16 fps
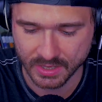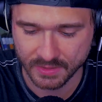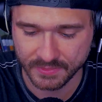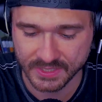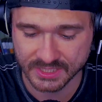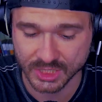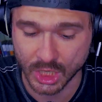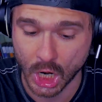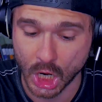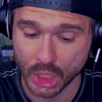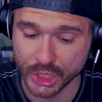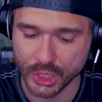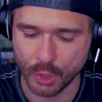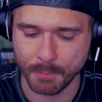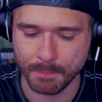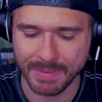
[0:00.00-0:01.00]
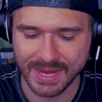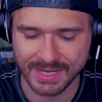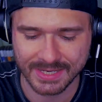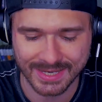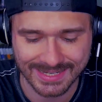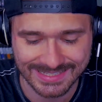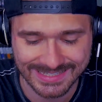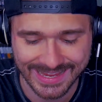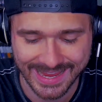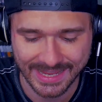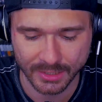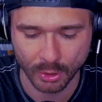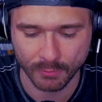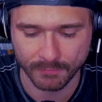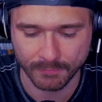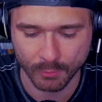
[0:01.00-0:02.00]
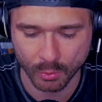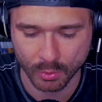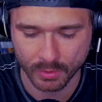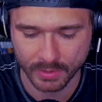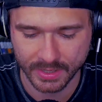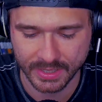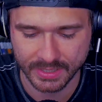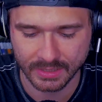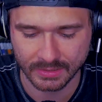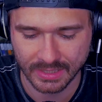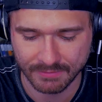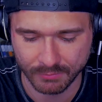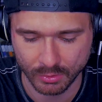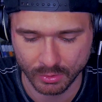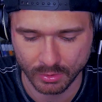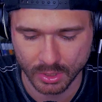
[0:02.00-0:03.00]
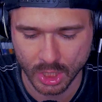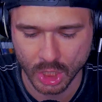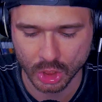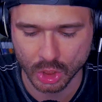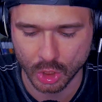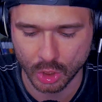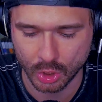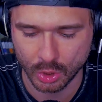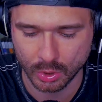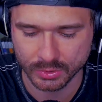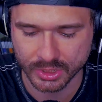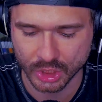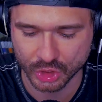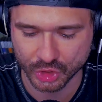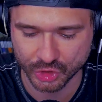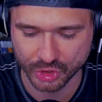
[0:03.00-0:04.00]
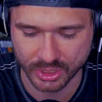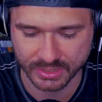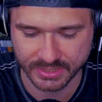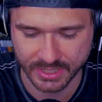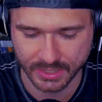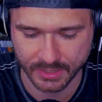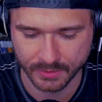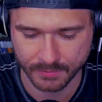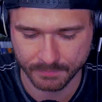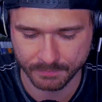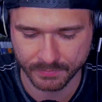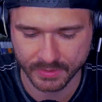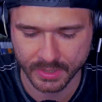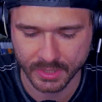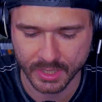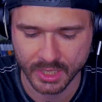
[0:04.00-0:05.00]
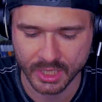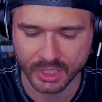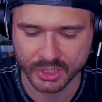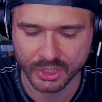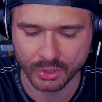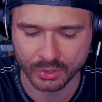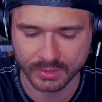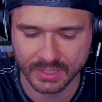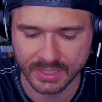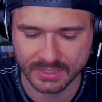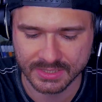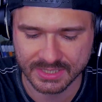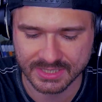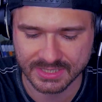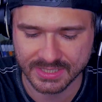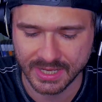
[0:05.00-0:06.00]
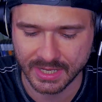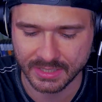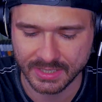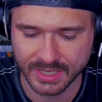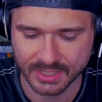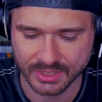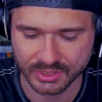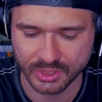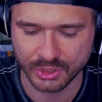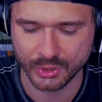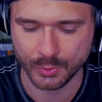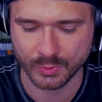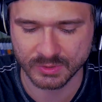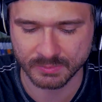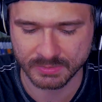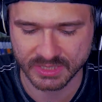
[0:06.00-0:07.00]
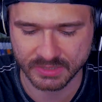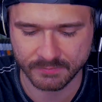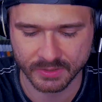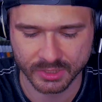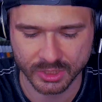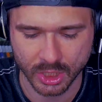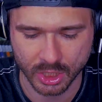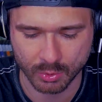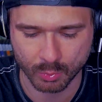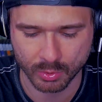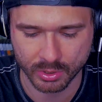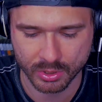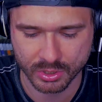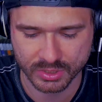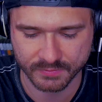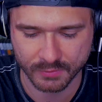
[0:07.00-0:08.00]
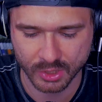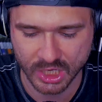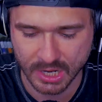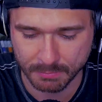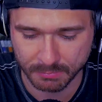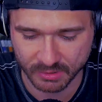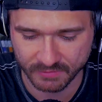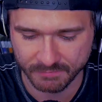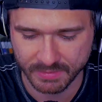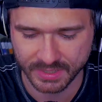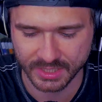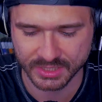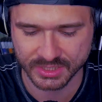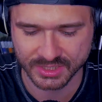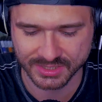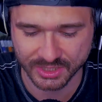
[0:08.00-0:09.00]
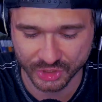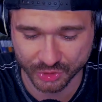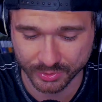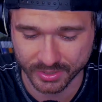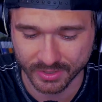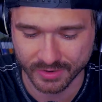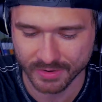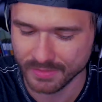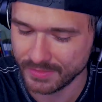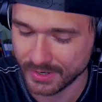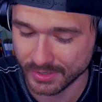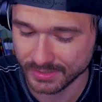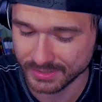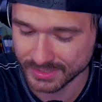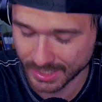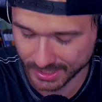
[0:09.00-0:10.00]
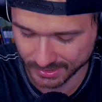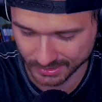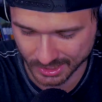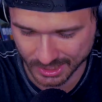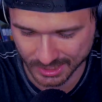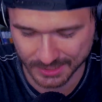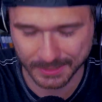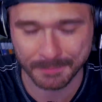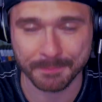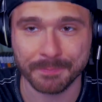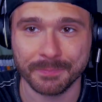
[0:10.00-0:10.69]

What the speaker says: This audio made it into Halo 4 in a level called Shutdown. You'll need to stand next to 2 specific dock workers for a couple of minutes to trigger their dialogue.